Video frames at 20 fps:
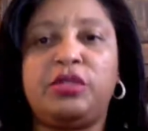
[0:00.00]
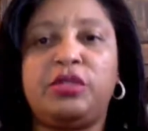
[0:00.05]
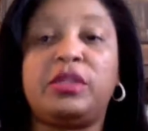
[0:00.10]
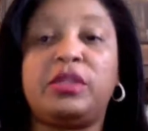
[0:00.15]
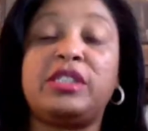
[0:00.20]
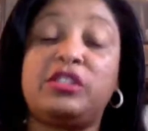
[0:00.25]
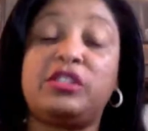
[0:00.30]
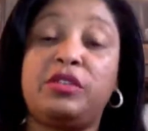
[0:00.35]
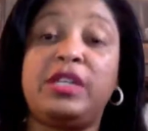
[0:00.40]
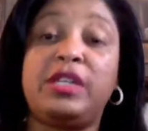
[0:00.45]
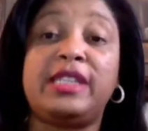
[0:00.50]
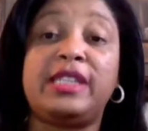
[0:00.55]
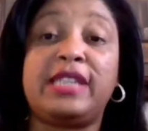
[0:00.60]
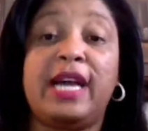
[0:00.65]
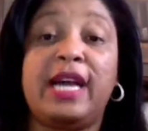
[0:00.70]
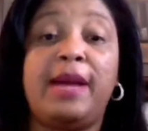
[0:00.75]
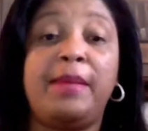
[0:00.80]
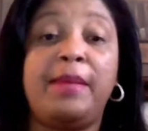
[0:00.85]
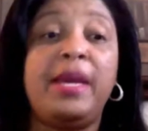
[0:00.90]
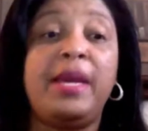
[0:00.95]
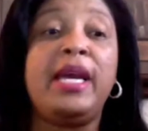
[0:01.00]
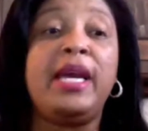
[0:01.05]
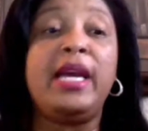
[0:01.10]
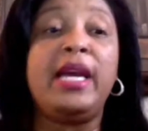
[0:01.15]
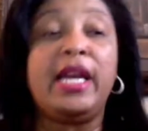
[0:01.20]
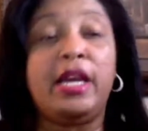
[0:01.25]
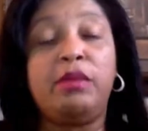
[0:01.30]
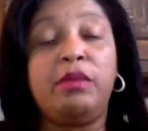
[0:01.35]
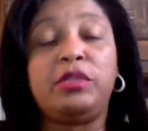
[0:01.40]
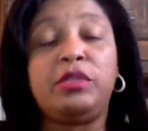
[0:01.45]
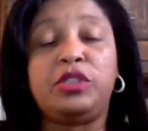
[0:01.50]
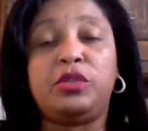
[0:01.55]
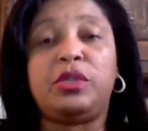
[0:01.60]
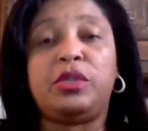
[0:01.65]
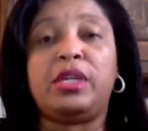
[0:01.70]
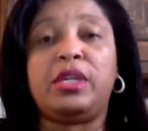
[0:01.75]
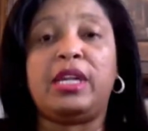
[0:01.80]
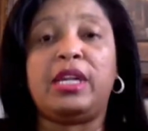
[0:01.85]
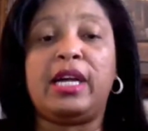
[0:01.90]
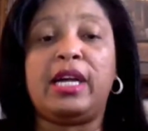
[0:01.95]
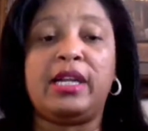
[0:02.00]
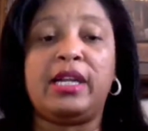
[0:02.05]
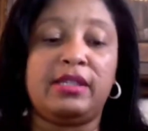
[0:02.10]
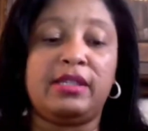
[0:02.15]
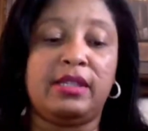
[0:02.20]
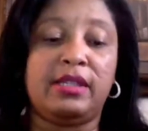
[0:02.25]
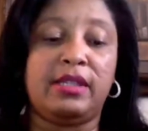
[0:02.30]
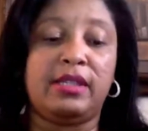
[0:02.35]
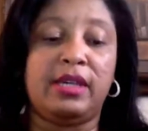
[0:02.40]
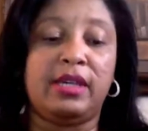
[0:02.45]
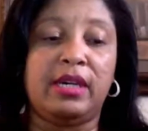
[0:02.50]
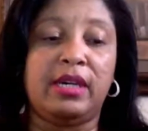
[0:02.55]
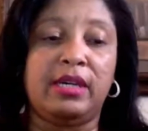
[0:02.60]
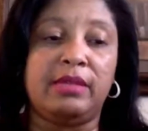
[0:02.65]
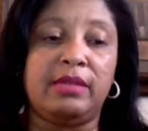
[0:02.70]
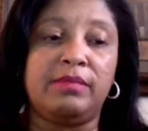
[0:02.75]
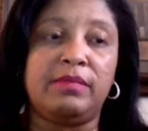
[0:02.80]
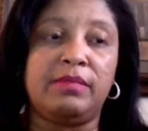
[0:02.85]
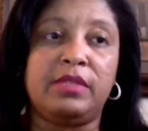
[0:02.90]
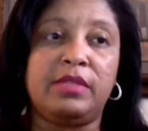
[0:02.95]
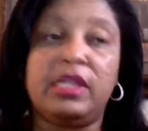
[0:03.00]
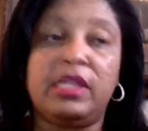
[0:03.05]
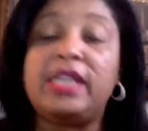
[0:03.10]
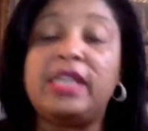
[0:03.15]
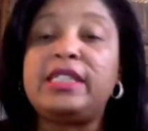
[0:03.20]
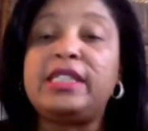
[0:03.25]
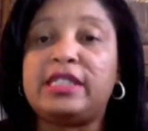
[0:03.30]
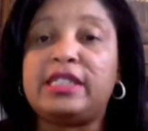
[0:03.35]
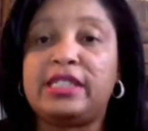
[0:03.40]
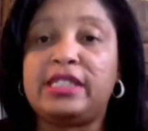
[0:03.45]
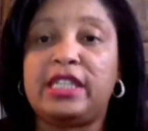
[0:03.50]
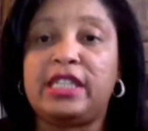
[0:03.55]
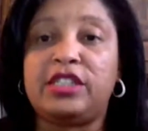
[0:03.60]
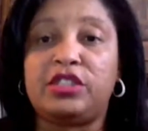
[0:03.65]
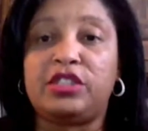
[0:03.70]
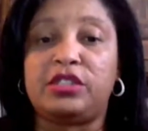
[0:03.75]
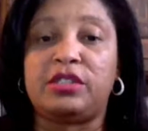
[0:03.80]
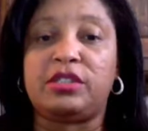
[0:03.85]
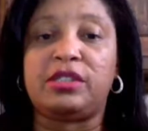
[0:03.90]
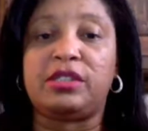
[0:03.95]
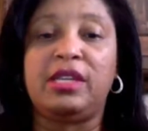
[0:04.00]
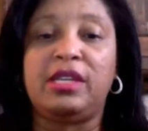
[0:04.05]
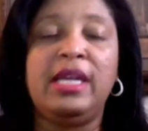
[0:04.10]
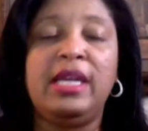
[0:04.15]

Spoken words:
Because during that time, he was doing a lot of the London sessions.